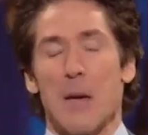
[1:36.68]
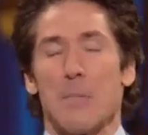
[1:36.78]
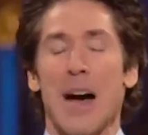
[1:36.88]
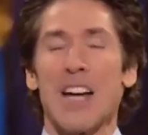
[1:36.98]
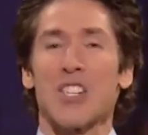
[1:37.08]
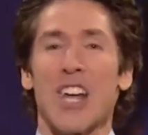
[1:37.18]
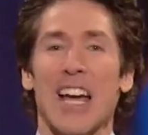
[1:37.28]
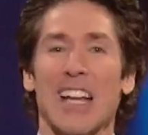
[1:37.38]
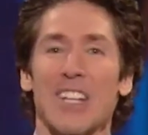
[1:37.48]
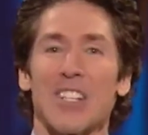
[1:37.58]
My
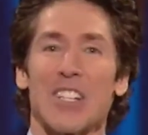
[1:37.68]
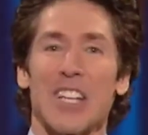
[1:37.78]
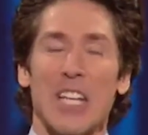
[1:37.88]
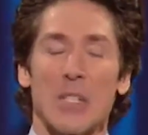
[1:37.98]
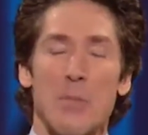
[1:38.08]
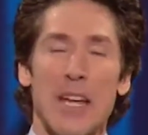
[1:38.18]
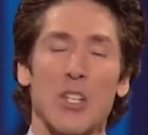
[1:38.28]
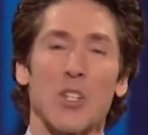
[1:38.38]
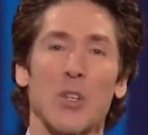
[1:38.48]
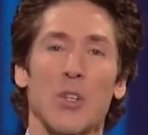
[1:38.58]
challenge is make
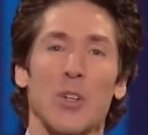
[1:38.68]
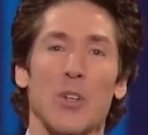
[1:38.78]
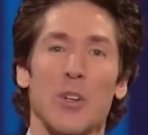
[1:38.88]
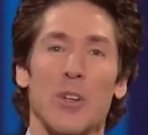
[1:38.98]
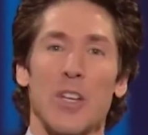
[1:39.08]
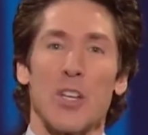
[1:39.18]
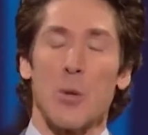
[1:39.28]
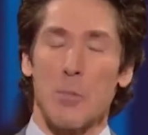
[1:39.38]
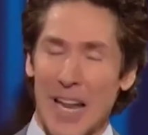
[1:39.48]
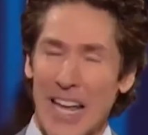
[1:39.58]
sure you're
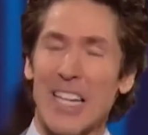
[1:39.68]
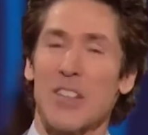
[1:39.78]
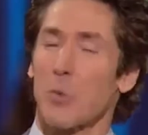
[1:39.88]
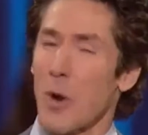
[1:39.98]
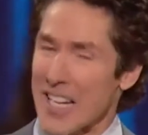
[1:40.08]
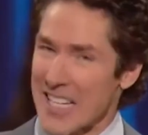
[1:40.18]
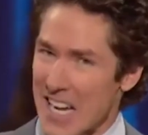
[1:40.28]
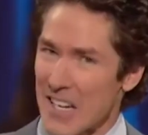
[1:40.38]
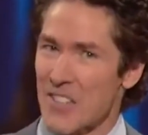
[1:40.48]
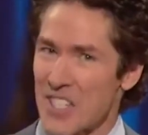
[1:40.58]
planting the right
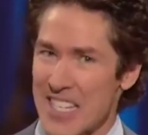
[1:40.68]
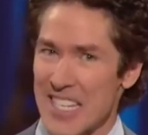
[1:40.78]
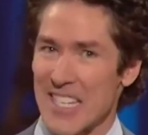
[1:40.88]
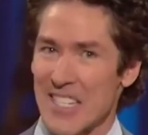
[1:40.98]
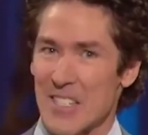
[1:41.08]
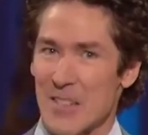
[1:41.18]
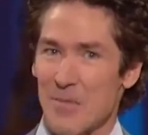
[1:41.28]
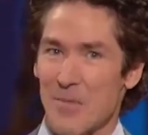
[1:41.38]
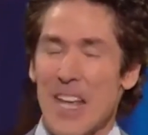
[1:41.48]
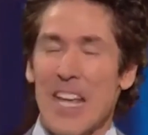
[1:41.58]
kind of seeds.
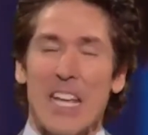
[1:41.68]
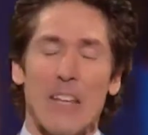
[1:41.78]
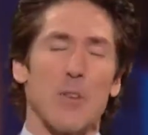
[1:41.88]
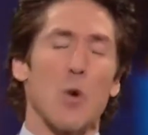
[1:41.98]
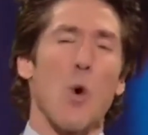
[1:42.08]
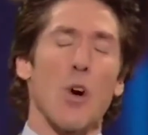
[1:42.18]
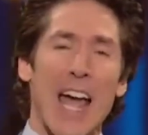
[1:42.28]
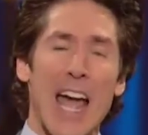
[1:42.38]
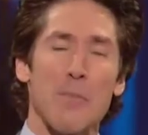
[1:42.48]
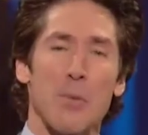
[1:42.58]
If you want
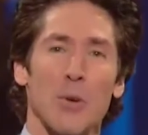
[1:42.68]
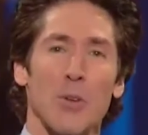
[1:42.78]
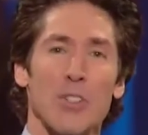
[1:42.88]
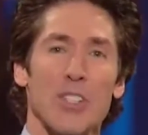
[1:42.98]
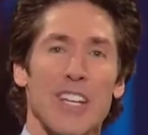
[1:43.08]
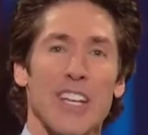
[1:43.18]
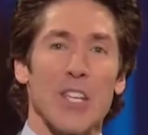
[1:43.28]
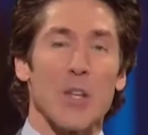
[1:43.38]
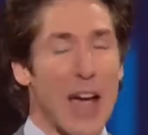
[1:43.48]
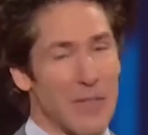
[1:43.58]
apples,
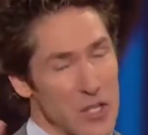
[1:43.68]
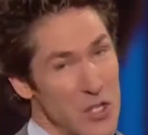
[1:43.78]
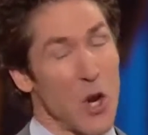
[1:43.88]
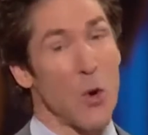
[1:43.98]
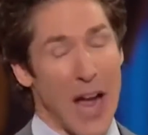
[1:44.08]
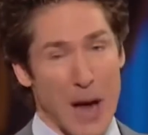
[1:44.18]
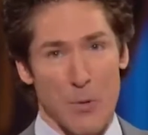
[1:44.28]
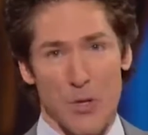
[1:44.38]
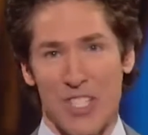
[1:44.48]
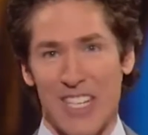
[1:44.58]
you have to sow
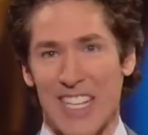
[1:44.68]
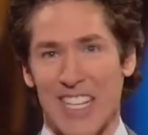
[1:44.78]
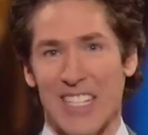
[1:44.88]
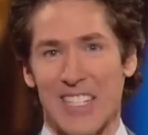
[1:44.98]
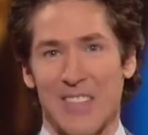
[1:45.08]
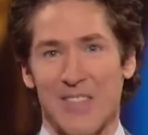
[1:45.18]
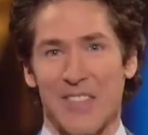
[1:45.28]
apple seeds.